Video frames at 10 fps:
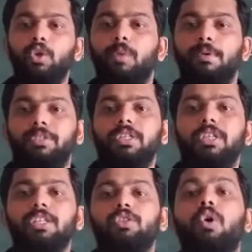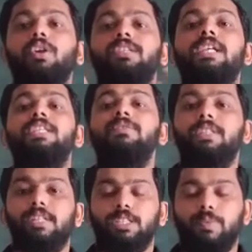your position is not changing
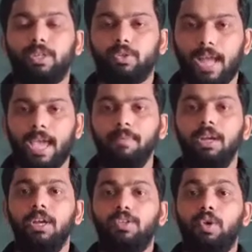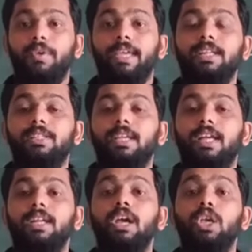with respect to time. So, we can say
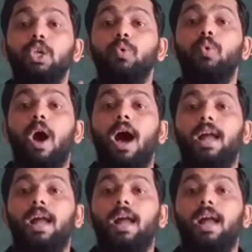that you